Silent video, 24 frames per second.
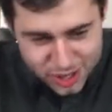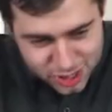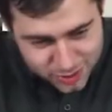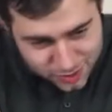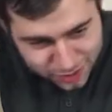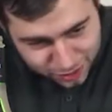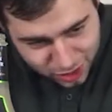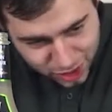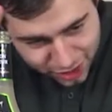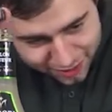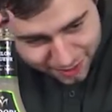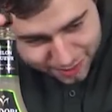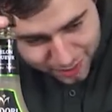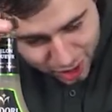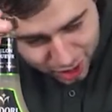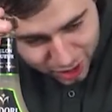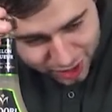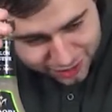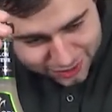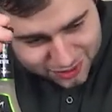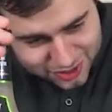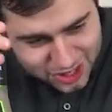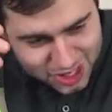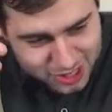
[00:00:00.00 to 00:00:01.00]
so we've gone from
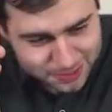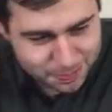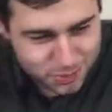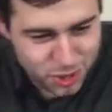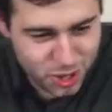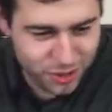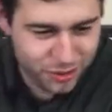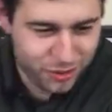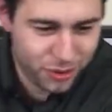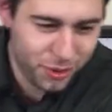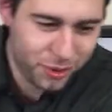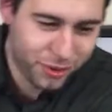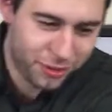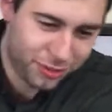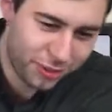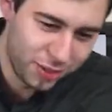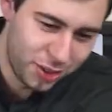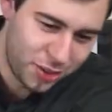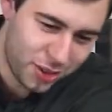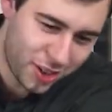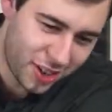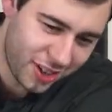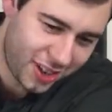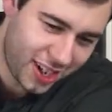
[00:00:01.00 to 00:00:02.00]
olive to this beautiful
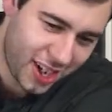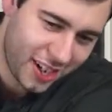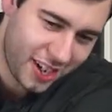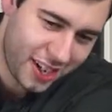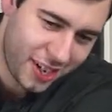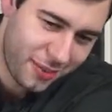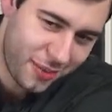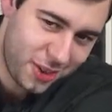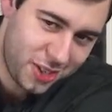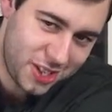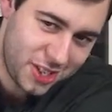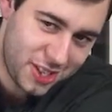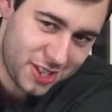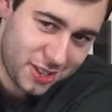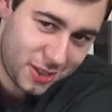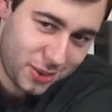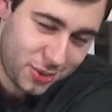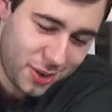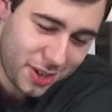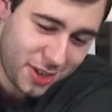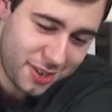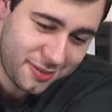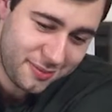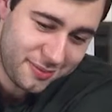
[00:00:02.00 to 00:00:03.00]
fluoro colour, which is
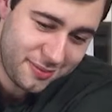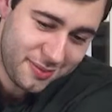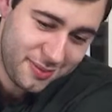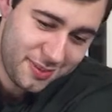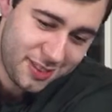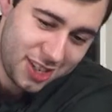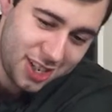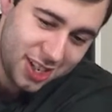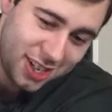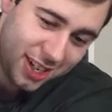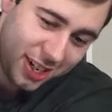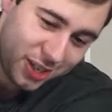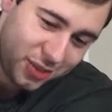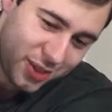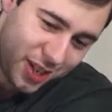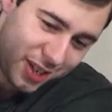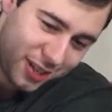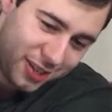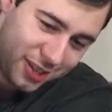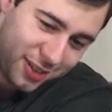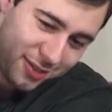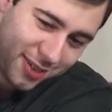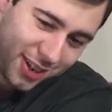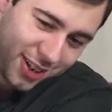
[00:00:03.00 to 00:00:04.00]
quite
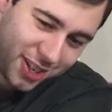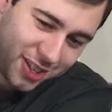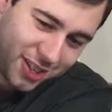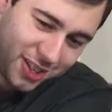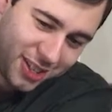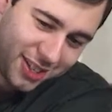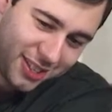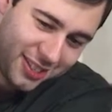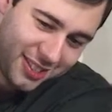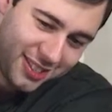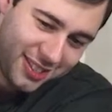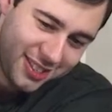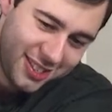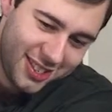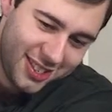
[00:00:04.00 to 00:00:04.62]
attractive actually.